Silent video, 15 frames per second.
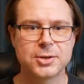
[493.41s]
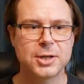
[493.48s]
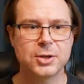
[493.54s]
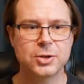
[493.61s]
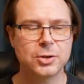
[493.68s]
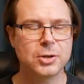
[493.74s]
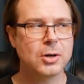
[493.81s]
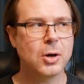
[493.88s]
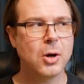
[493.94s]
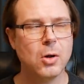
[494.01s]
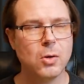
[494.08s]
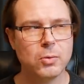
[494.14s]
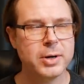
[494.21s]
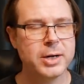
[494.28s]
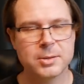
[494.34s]
They shouldn't
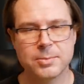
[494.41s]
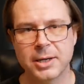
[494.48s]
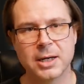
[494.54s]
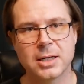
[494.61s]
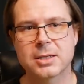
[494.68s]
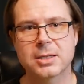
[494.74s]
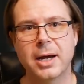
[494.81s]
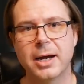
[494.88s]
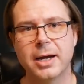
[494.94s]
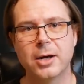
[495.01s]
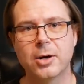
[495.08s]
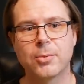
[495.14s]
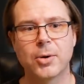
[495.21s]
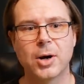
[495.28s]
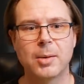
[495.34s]
always be
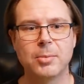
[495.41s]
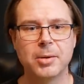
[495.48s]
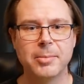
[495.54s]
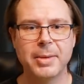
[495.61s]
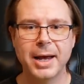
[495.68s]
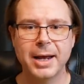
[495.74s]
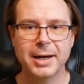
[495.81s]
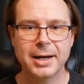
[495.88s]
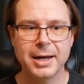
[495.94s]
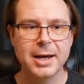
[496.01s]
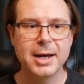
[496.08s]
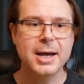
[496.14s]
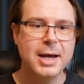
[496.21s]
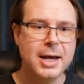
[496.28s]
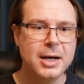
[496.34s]
exciting or problematic.
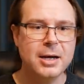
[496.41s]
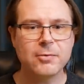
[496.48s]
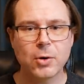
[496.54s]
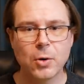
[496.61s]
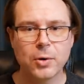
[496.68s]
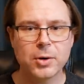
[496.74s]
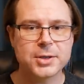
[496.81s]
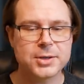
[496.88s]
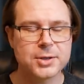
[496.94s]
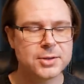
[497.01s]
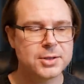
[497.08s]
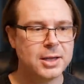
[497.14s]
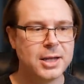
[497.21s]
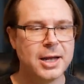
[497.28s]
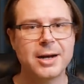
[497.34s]
And of course,
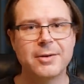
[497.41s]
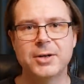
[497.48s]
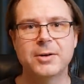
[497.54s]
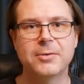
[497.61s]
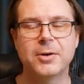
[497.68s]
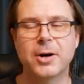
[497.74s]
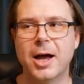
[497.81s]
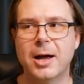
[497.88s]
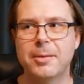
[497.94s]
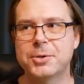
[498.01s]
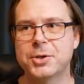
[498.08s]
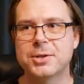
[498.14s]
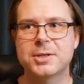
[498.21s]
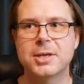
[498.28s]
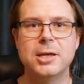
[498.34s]
there's a lot of different
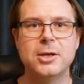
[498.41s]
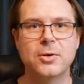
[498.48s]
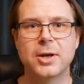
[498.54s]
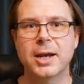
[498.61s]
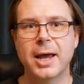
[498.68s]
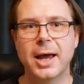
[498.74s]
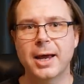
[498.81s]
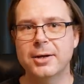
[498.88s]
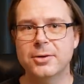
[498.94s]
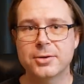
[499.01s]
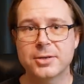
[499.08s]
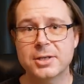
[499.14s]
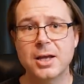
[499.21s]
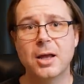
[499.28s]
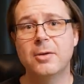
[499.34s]
options that you could add
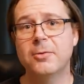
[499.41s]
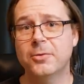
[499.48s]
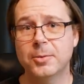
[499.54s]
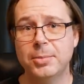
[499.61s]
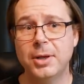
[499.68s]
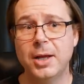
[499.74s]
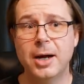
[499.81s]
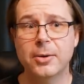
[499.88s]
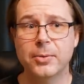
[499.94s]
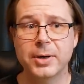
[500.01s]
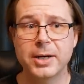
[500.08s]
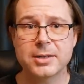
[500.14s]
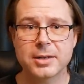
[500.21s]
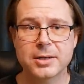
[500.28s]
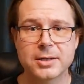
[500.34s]
yourself for plot
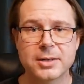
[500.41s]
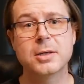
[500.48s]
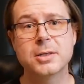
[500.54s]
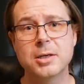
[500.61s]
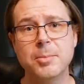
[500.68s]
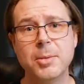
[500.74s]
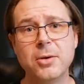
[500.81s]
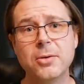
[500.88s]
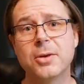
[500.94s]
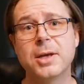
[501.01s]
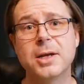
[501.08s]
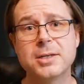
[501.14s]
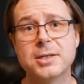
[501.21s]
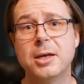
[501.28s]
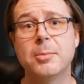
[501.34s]
reasons. Some other
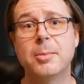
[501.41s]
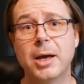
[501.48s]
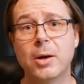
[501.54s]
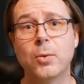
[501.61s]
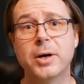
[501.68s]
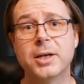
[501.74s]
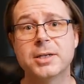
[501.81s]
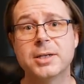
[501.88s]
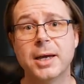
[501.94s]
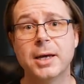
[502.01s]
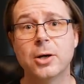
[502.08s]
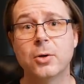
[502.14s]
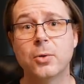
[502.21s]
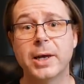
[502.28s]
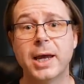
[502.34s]
things that you might want to take
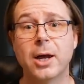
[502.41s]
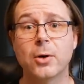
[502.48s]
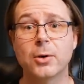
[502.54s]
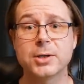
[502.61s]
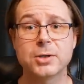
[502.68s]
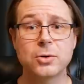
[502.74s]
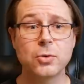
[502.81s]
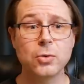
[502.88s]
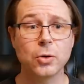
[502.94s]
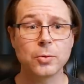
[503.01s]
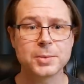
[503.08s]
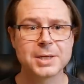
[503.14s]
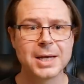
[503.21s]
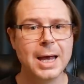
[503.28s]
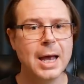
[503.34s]
into account is
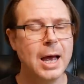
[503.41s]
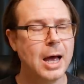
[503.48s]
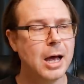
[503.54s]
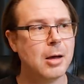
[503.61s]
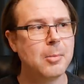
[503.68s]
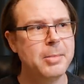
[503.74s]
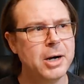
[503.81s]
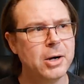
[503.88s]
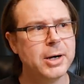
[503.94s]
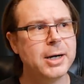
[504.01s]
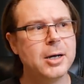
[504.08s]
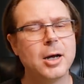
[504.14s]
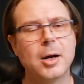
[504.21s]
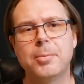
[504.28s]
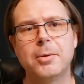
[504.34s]
groups. A married
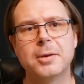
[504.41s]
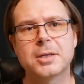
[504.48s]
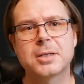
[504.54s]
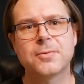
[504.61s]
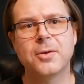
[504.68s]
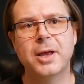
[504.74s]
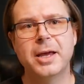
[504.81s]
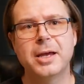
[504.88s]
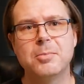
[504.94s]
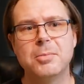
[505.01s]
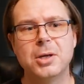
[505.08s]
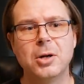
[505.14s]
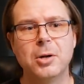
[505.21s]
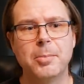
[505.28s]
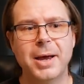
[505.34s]
couple that's flying
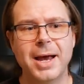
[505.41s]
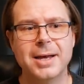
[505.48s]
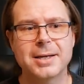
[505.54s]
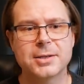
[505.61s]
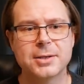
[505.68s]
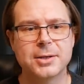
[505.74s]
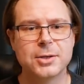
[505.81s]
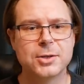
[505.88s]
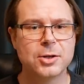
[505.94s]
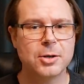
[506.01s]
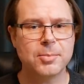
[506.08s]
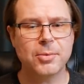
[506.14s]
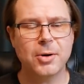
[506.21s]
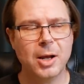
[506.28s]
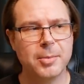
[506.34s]
middle passage, they're
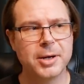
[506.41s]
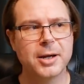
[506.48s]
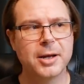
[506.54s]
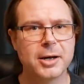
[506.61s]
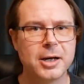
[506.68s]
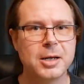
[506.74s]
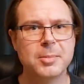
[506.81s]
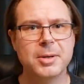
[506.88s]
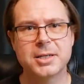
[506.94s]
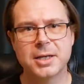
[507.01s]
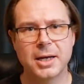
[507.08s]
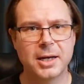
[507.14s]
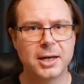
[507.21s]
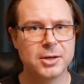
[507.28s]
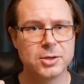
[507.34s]
probably not going to be
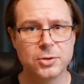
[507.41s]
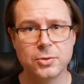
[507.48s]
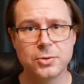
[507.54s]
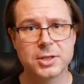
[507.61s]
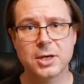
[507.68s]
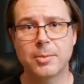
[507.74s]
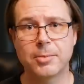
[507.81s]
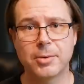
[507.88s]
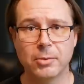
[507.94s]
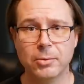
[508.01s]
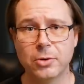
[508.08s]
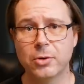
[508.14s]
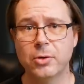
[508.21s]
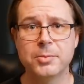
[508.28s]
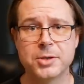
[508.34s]
taking 2 separate
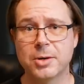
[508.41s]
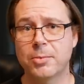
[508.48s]
rooms.